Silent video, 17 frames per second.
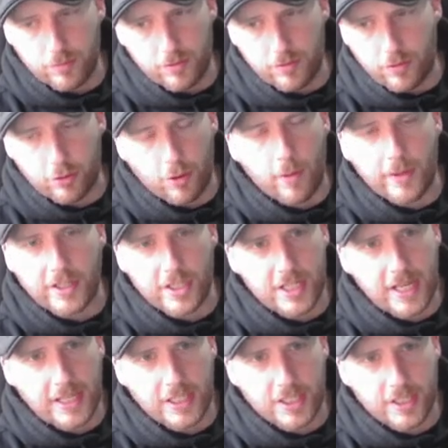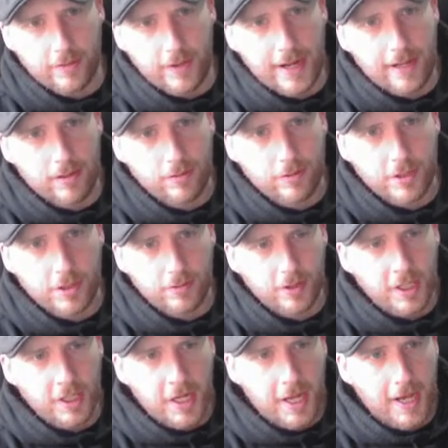throwing snakes around.
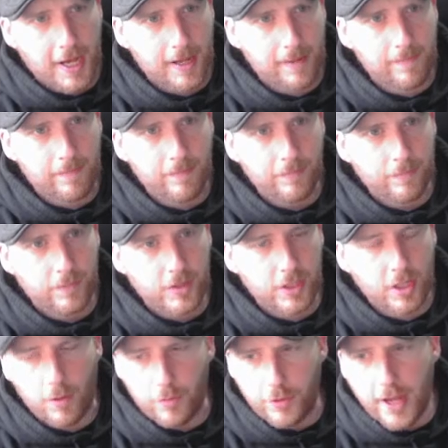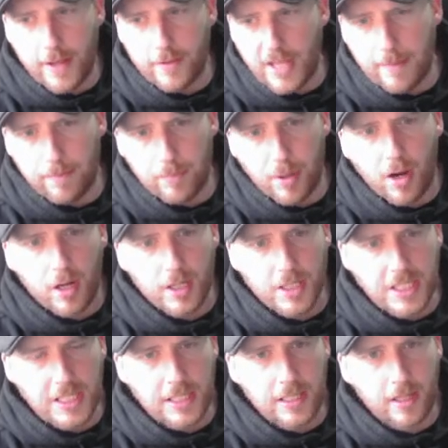They're
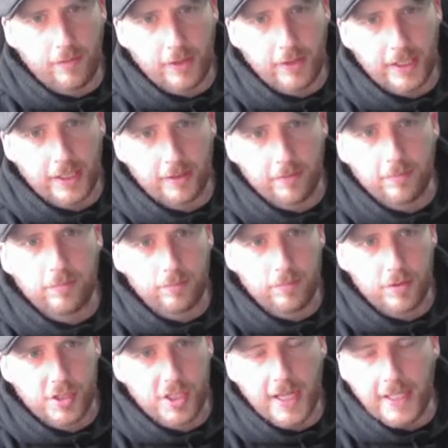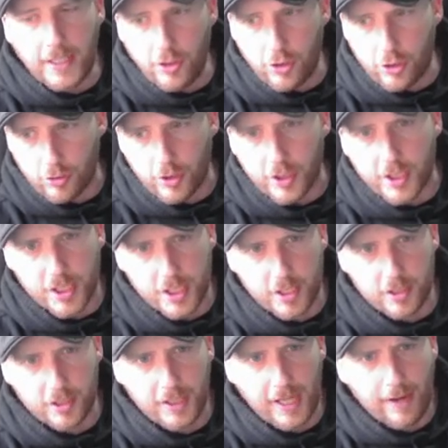party-loving,
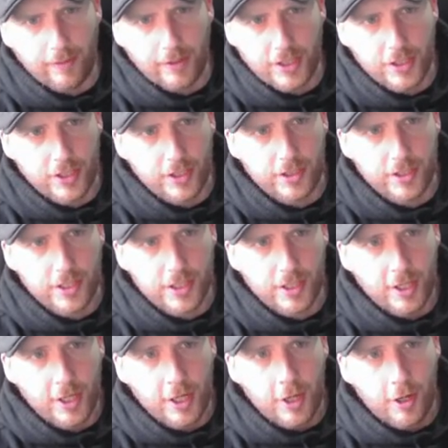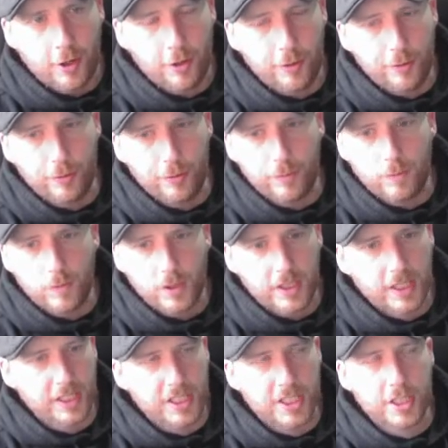dangerous characters who
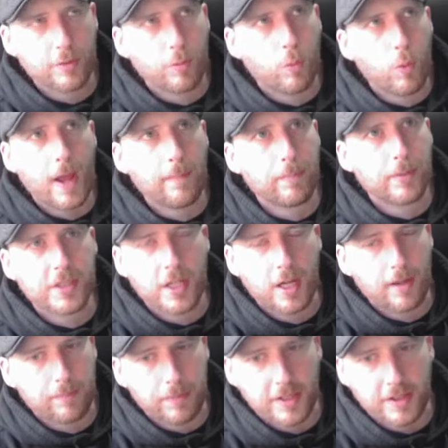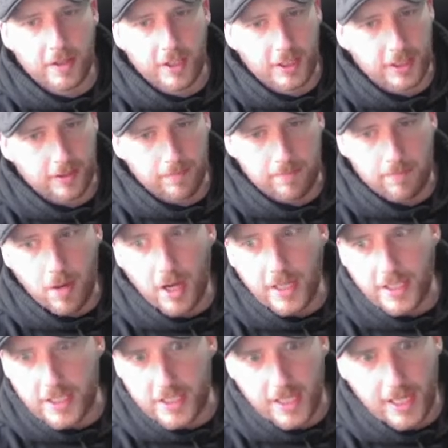get swept up in the
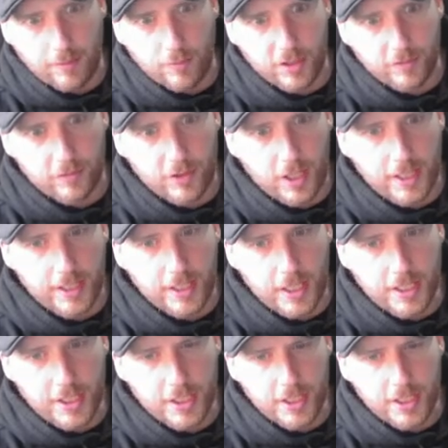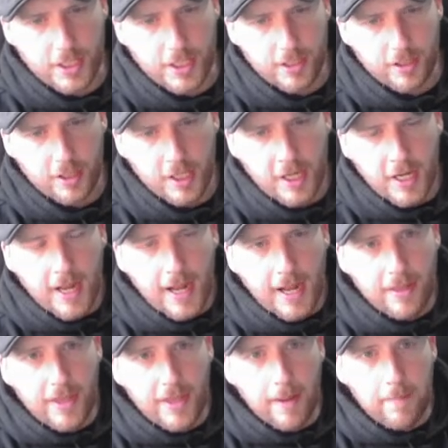mind games of Dionysus,
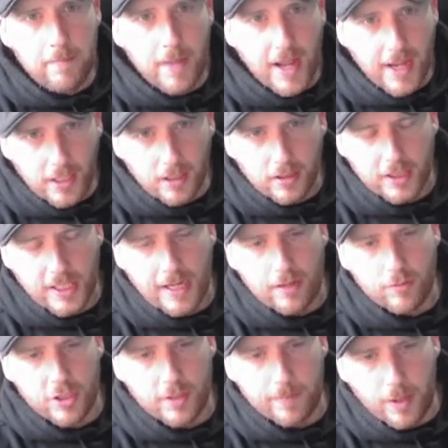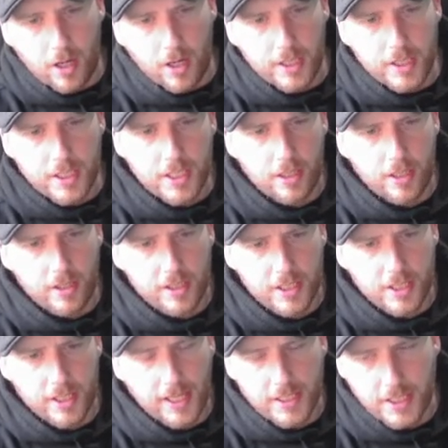and their male counterparts are
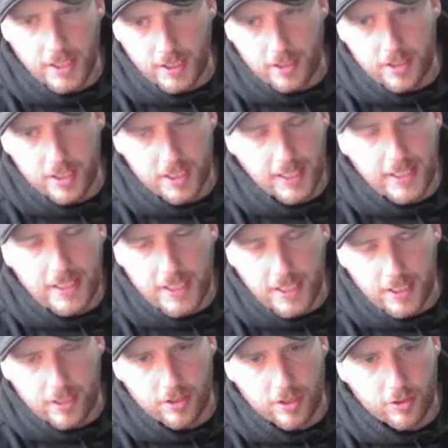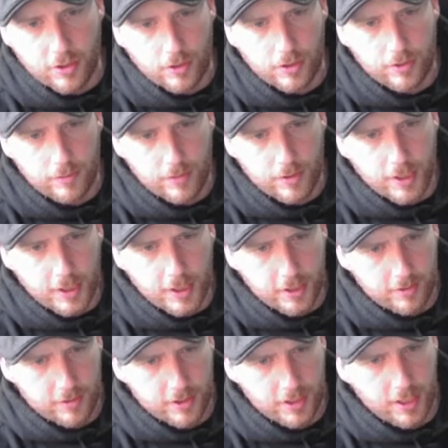satyrs, or
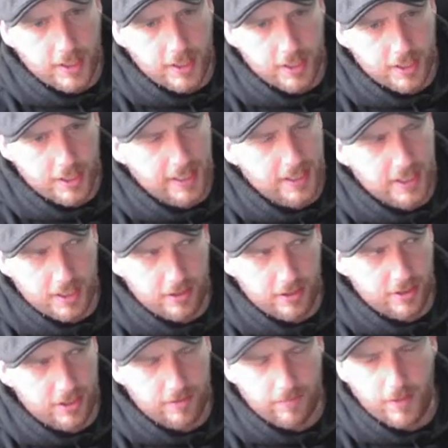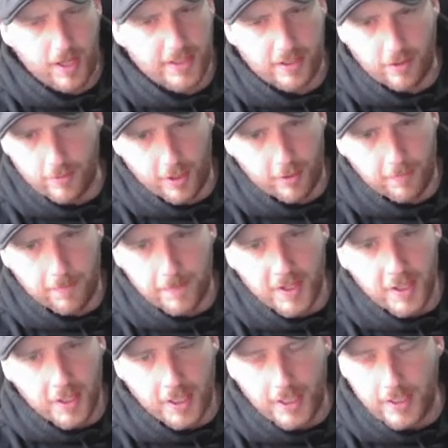satyrs? I don't know.
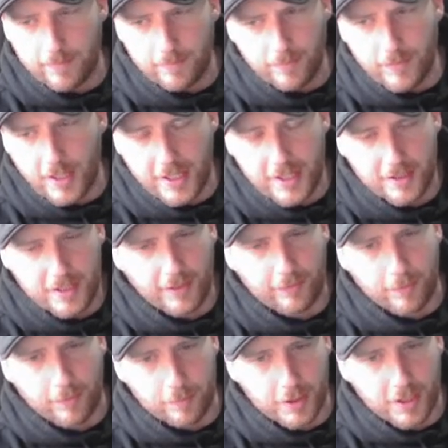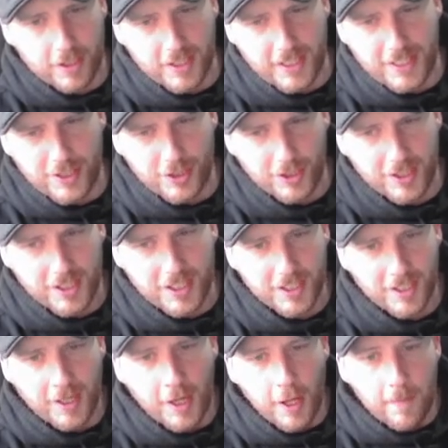Different pronunciations.
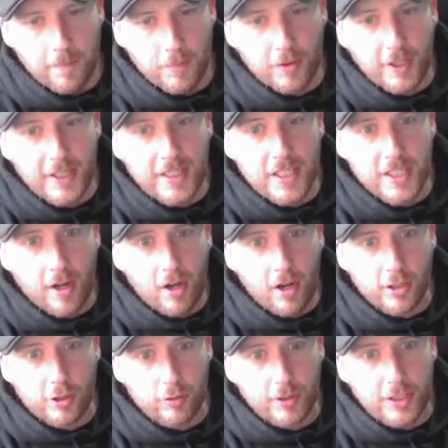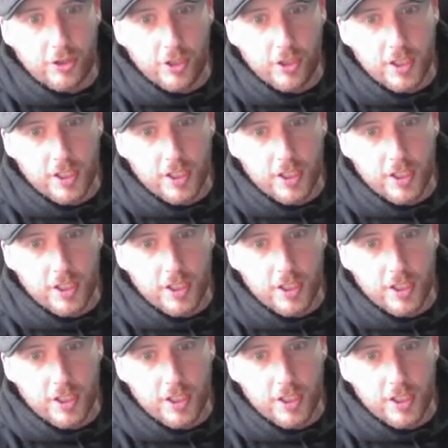But these are creatures